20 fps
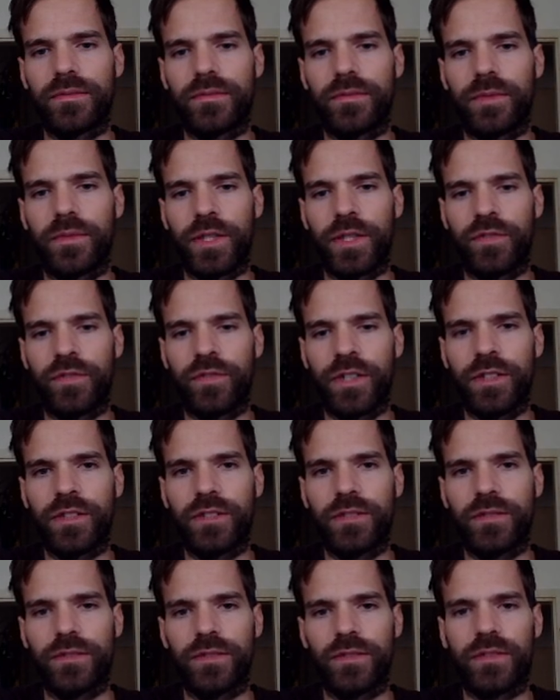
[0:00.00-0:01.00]
Wait for it.
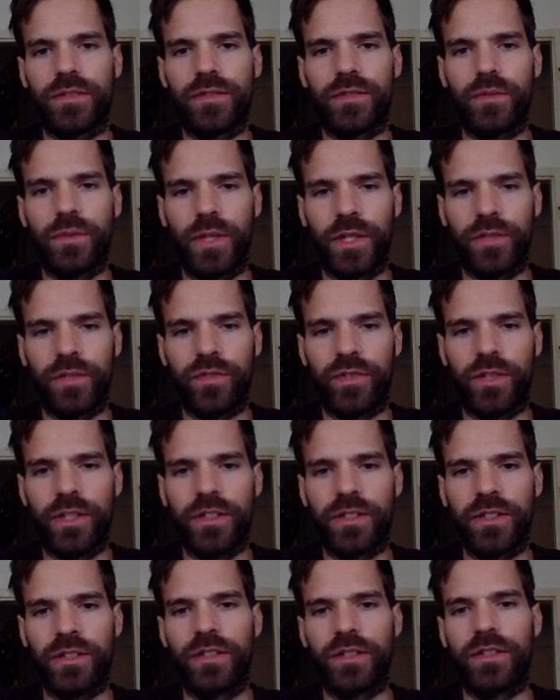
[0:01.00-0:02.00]
Wait for
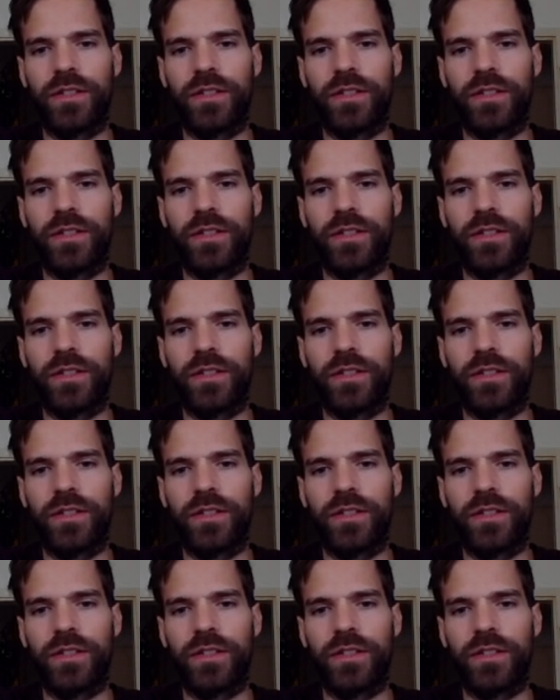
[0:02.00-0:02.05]
it.